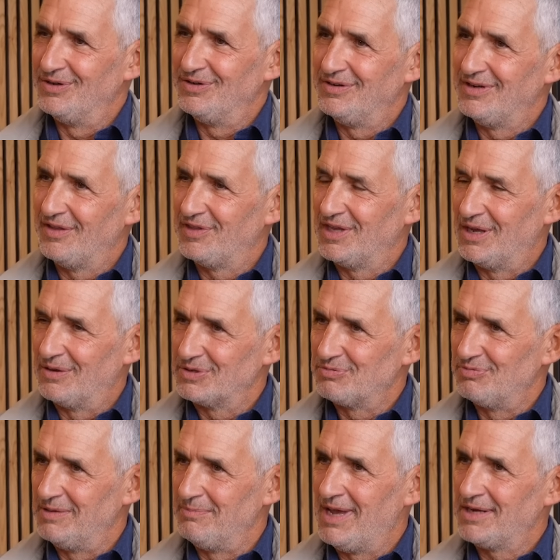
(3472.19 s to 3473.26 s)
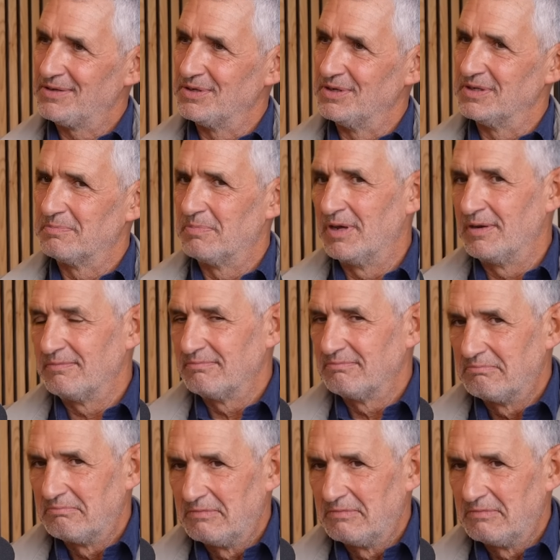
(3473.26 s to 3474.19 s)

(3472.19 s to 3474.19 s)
and nothing else really matters. But